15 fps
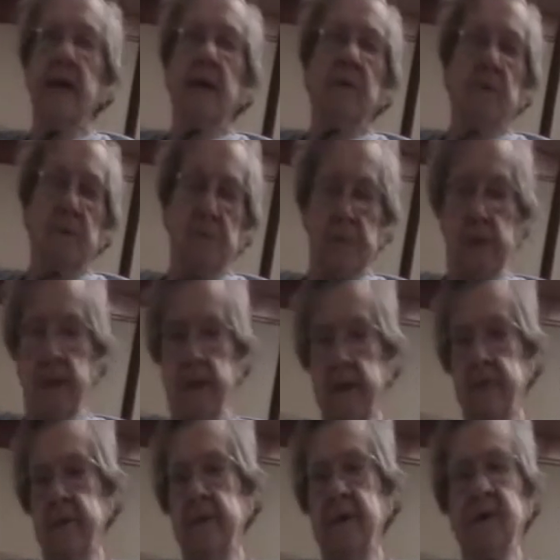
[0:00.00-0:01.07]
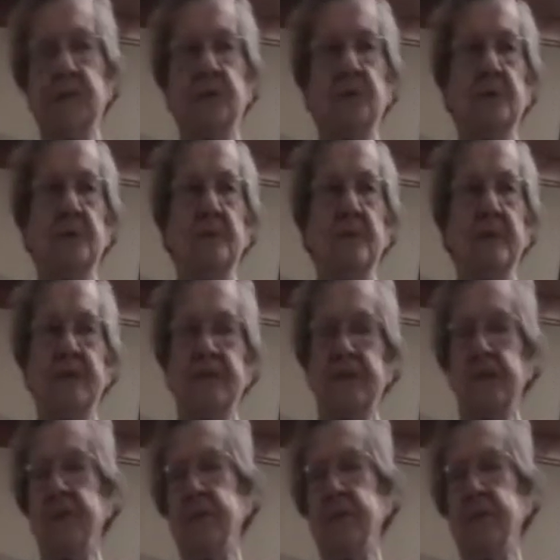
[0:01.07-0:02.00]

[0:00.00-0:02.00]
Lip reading: we'd be hitting into them and stuff